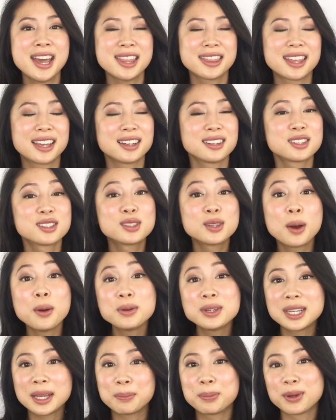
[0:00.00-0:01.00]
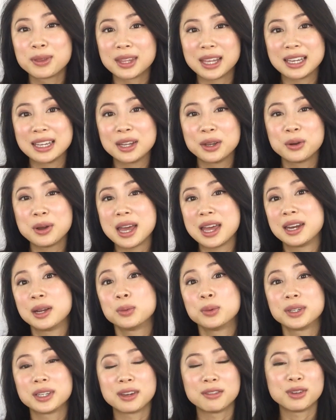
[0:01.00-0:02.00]
that is so deep within you and it
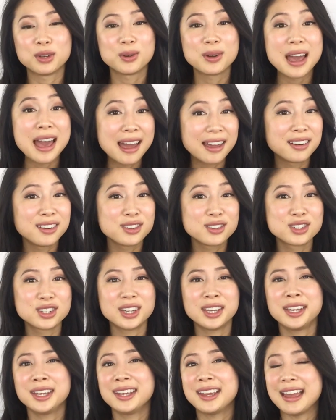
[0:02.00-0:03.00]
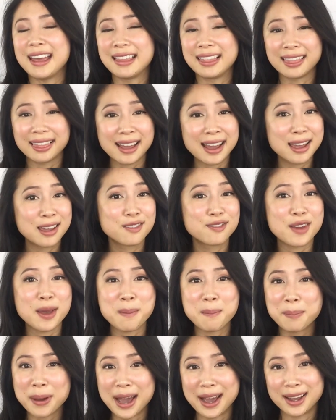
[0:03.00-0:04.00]
will give you energy and life
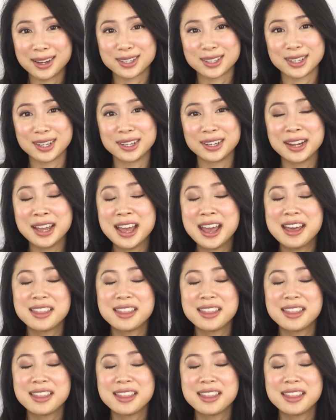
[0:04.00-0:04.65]
and passion